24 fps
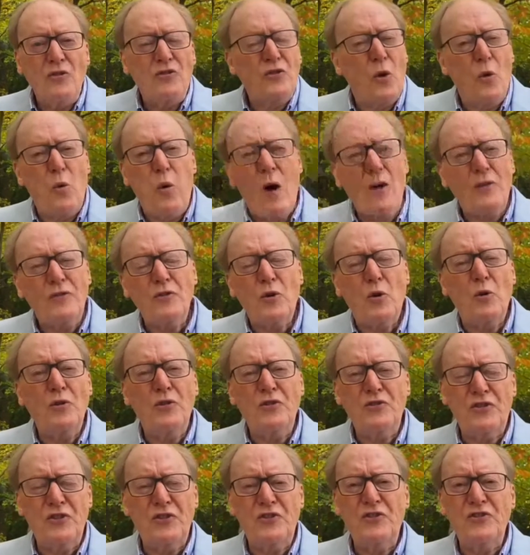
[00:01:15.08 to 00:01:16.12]
So, what's going
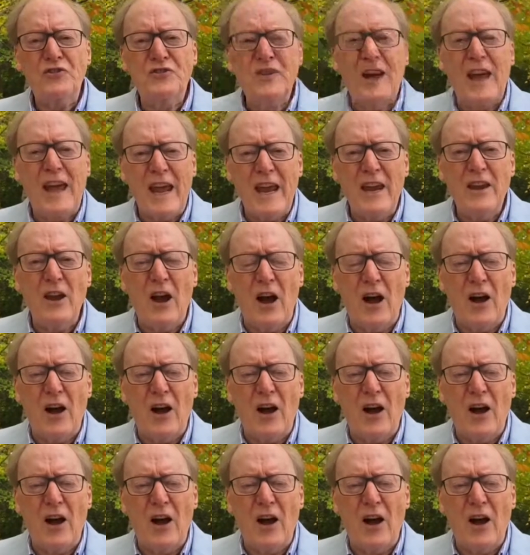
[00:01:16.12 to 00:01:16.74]
to sustain